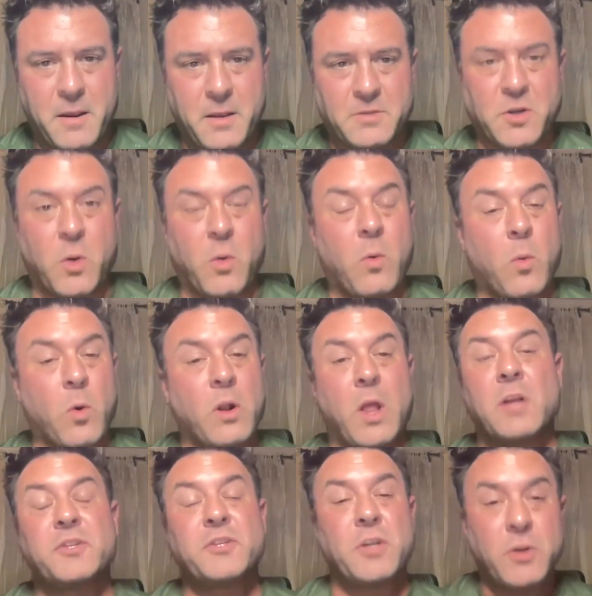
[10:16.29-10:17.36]
So we're
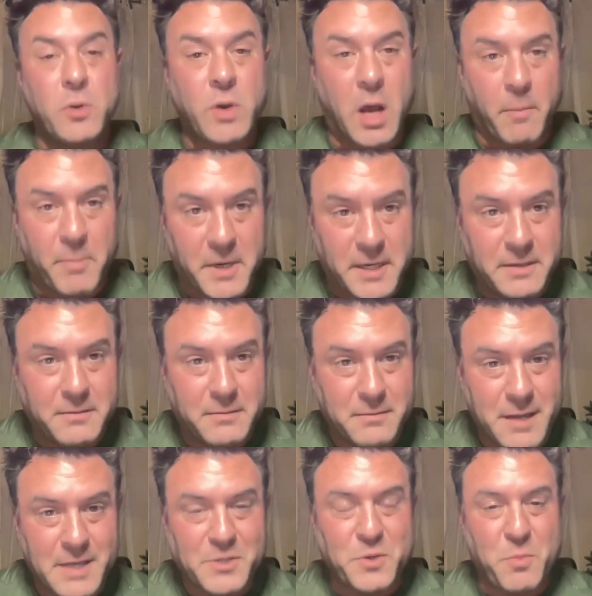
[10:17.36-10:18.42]
launching a new company,
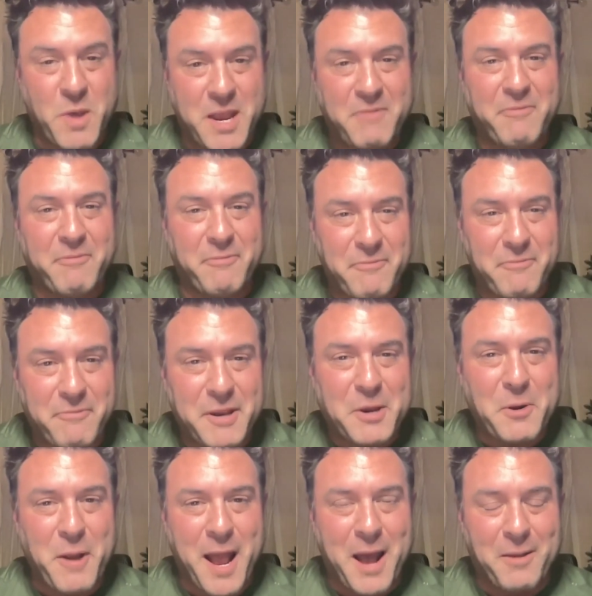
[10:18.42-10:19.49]
as you may have
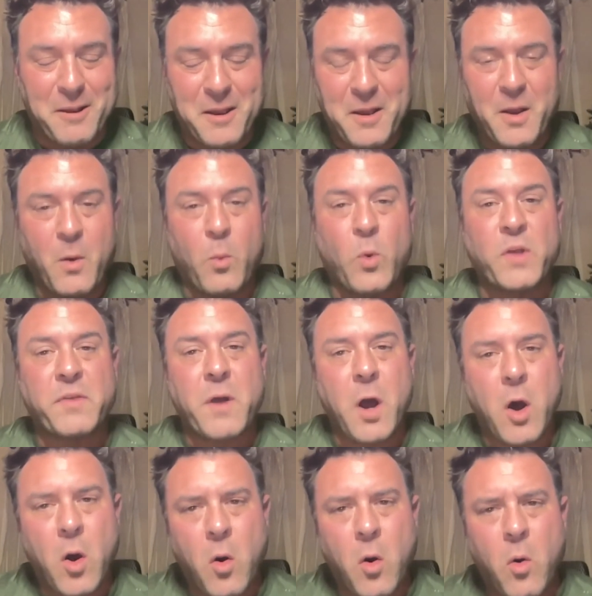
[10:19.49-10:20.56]
figured out, with
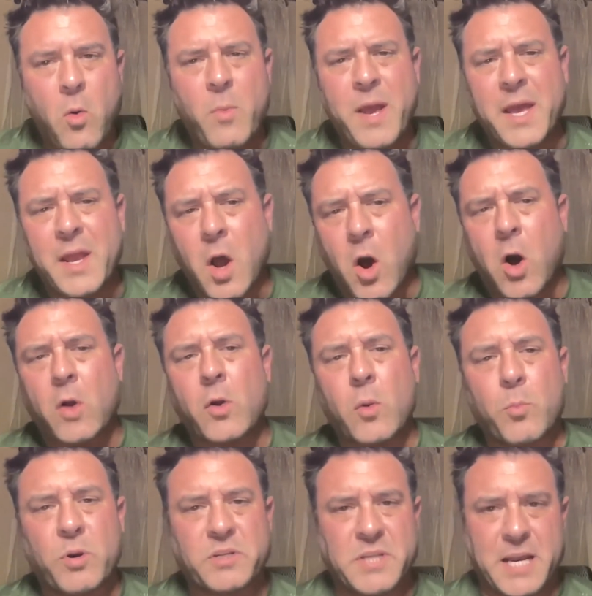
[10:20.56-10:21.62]
home and auto
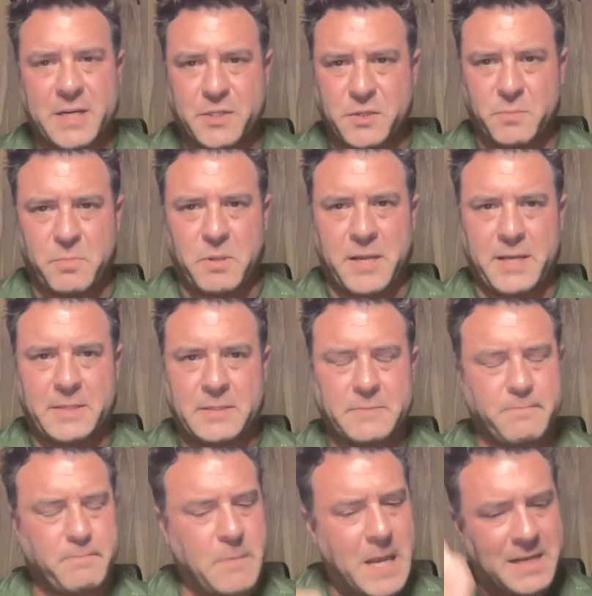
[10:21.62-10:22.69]
protection
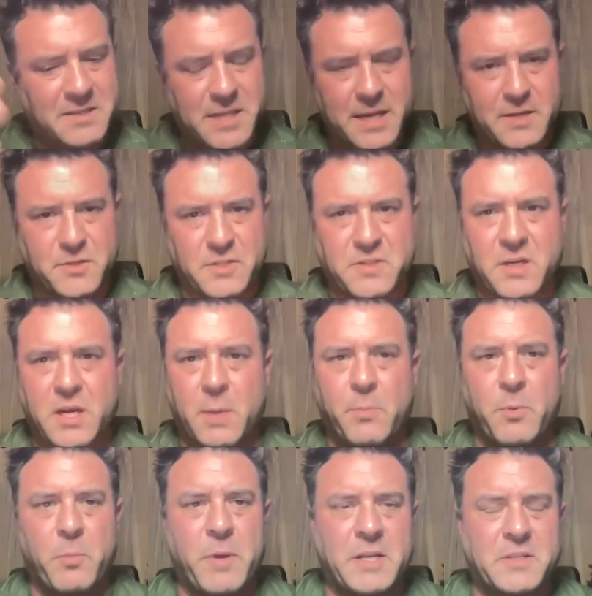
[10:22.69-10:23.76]
plans. I said it just a
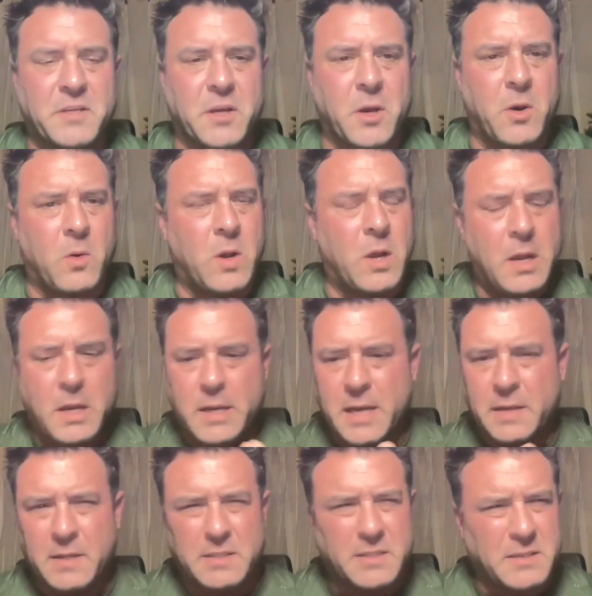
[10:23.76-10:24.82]
couple minutes ago.
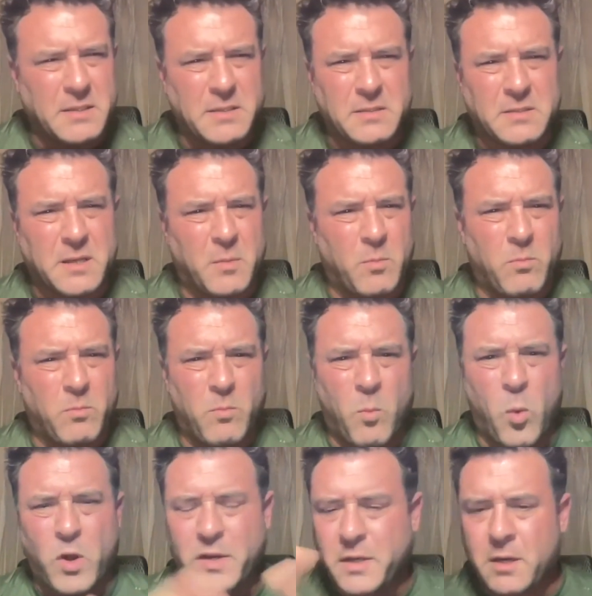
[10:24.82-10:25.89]
Now, this isn't some
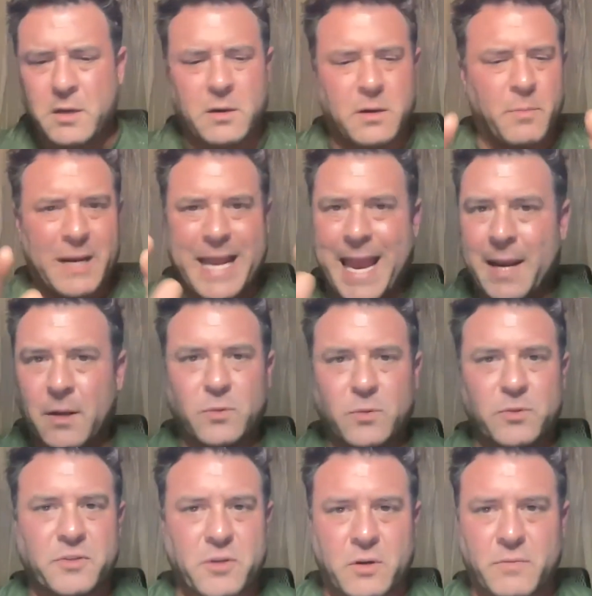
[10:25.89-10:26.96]
one-year mechanical
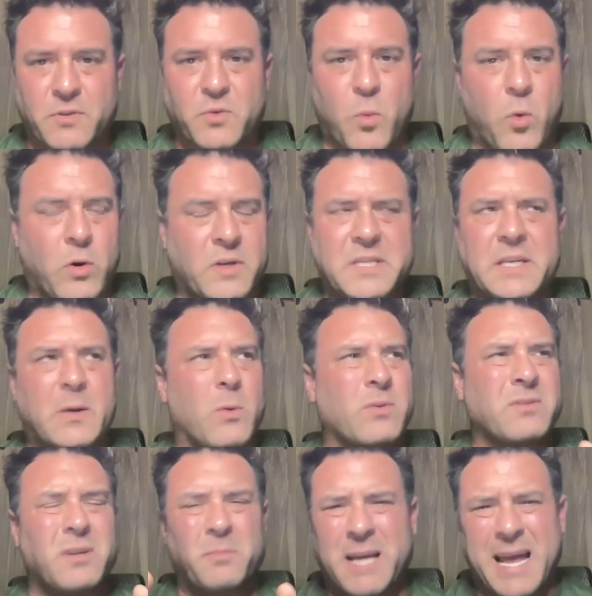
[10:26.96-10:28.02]
service warranty or
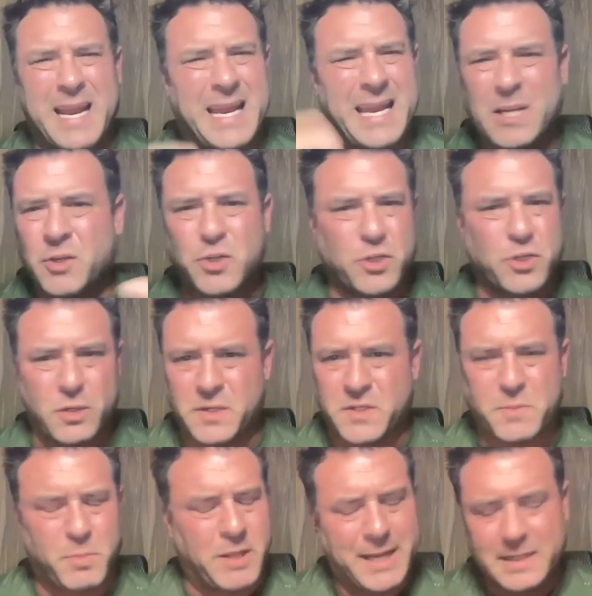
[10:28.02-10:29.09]
some kind of insurance
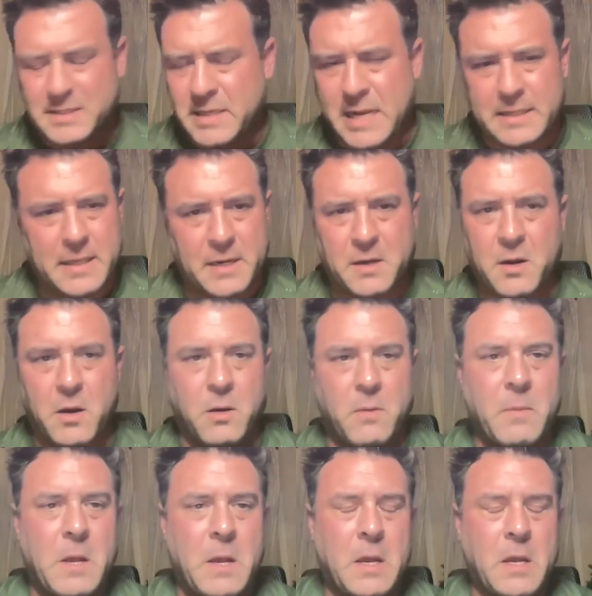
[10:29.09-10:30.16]
plan. It's not that at all.
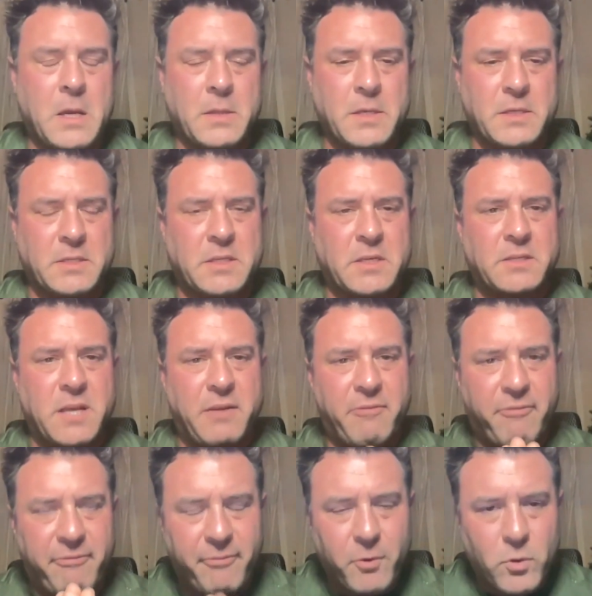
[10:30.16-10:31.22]
This is a
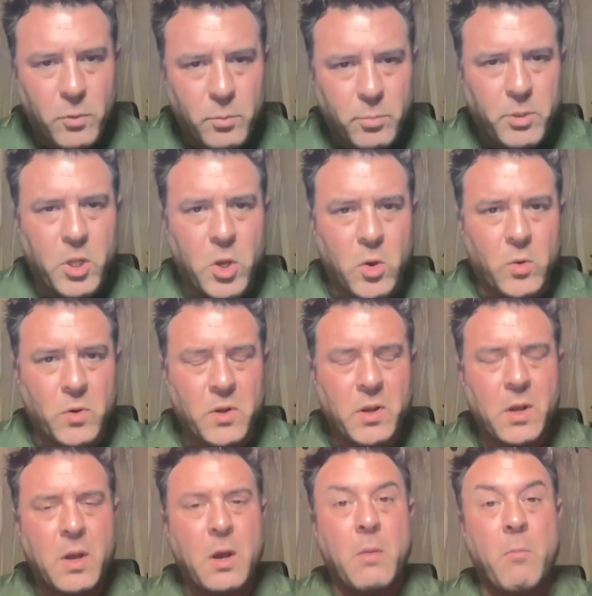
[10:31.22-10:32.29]
full-blown
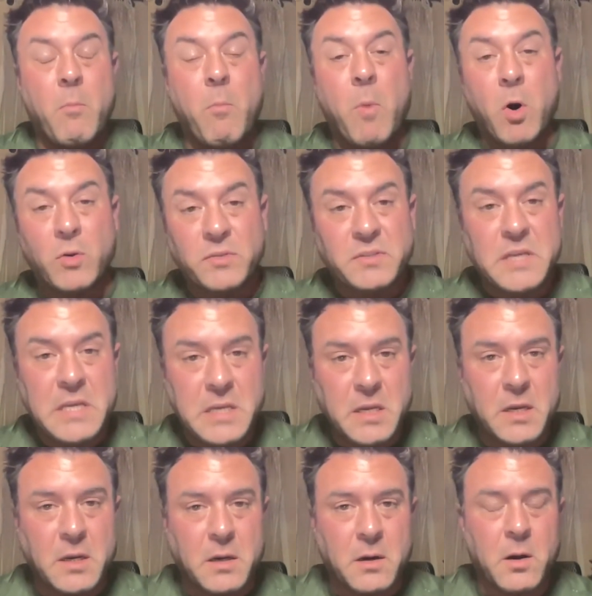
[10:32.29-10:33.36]

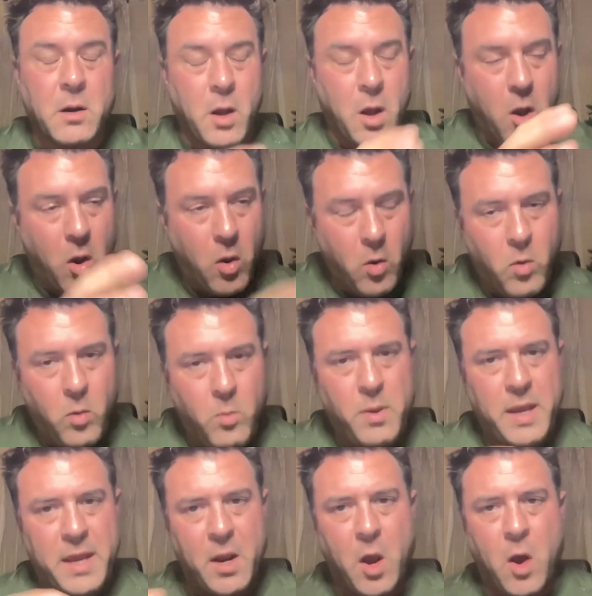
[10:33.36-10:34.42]
multi-year home
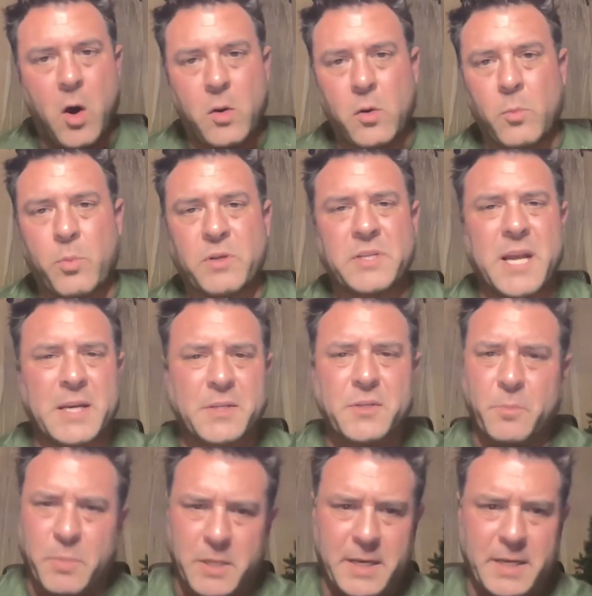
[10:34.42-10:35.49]
and auto
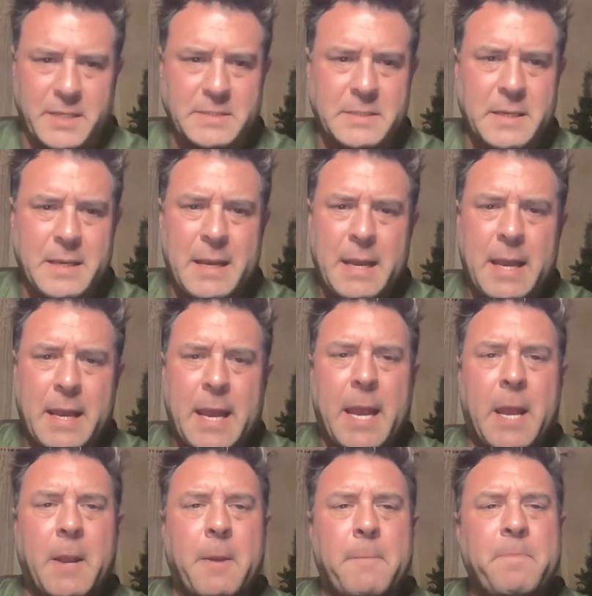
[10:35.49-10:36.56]
protection plans.
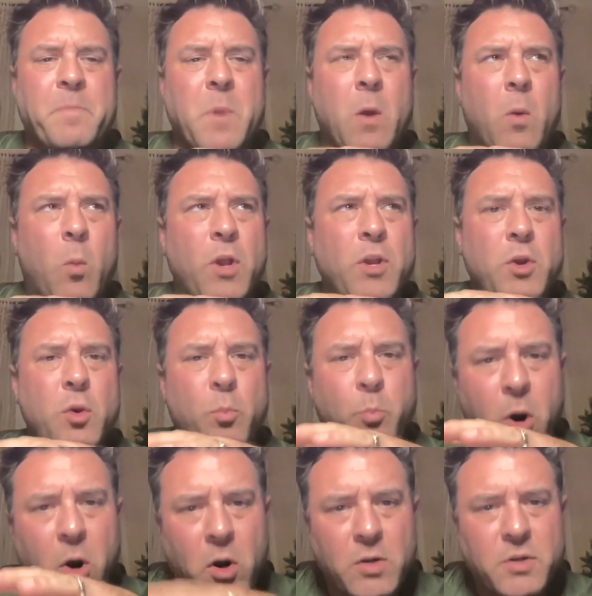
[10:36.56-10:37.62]
And when you
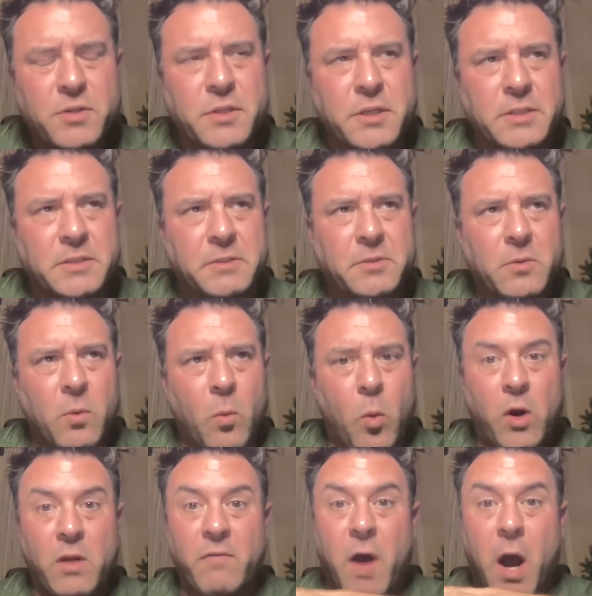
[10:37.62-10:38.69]
purchase
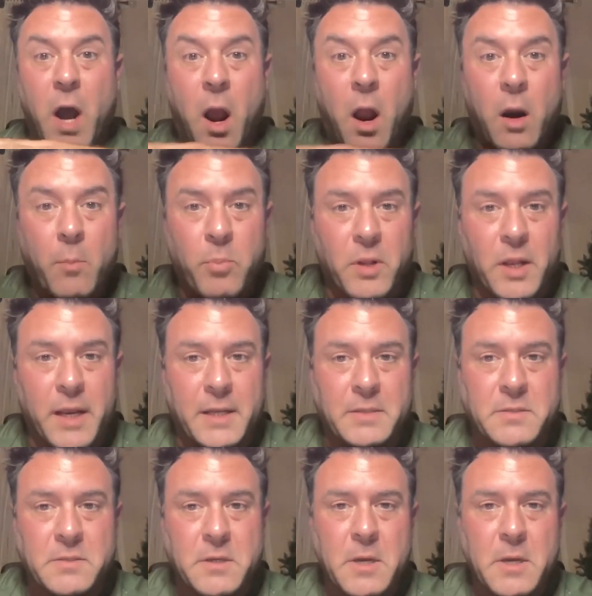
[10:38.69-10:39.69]
one of our plans,